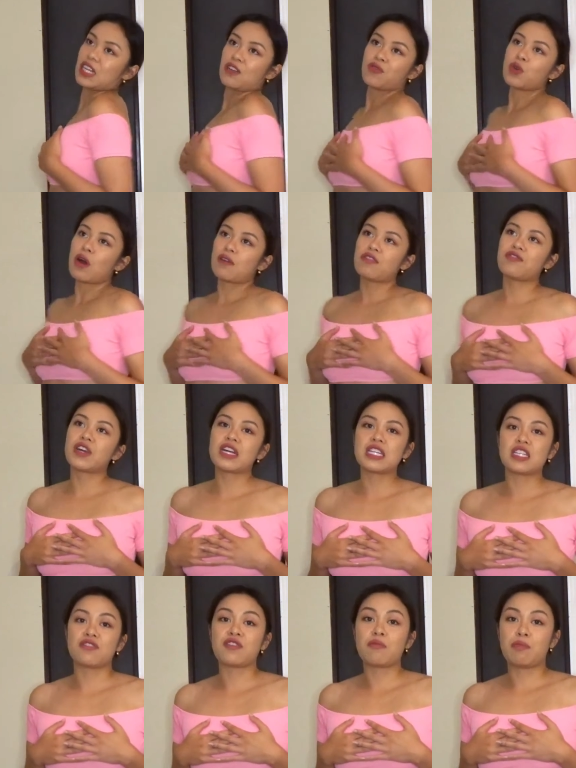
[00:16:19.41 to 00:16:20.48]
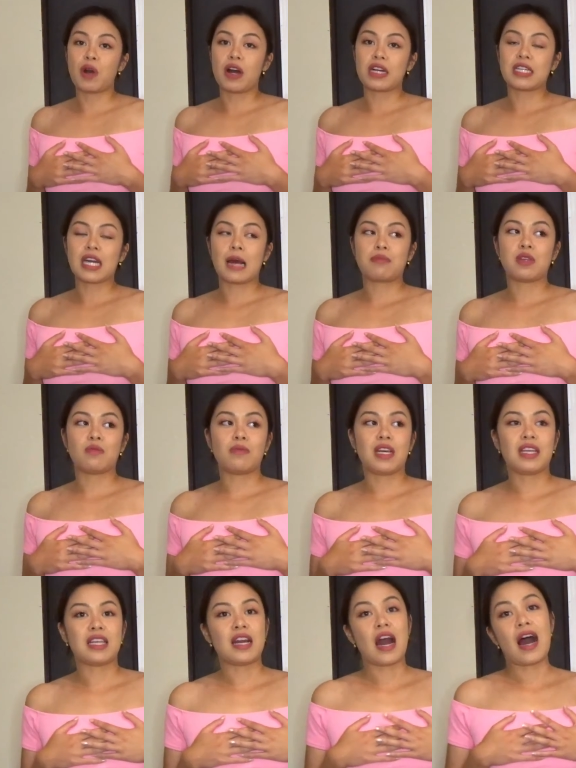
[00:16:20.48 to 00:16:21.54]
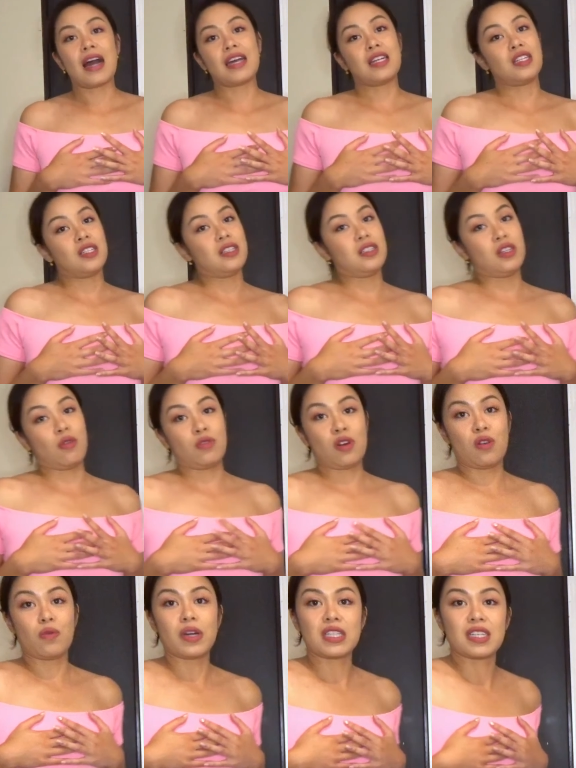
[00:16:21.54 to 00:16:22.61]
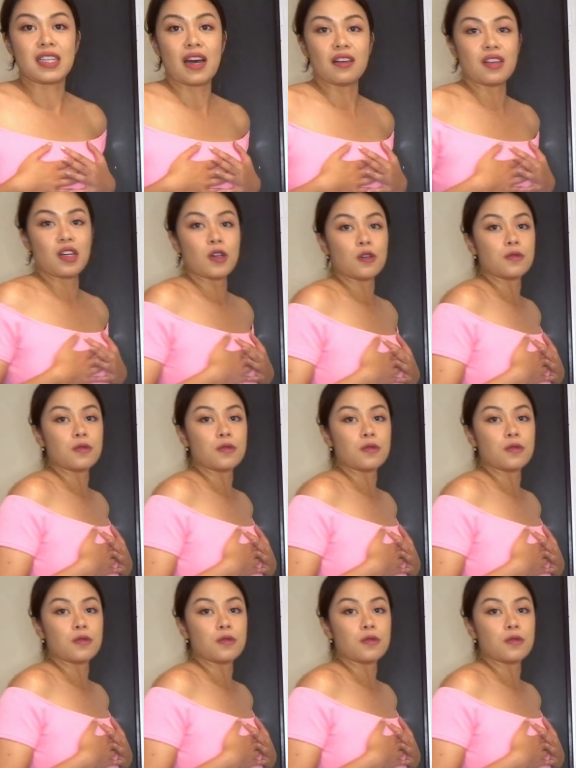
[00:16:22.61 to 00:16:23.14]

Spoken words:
If you have a very different body type than me, then I don't know what to tell you.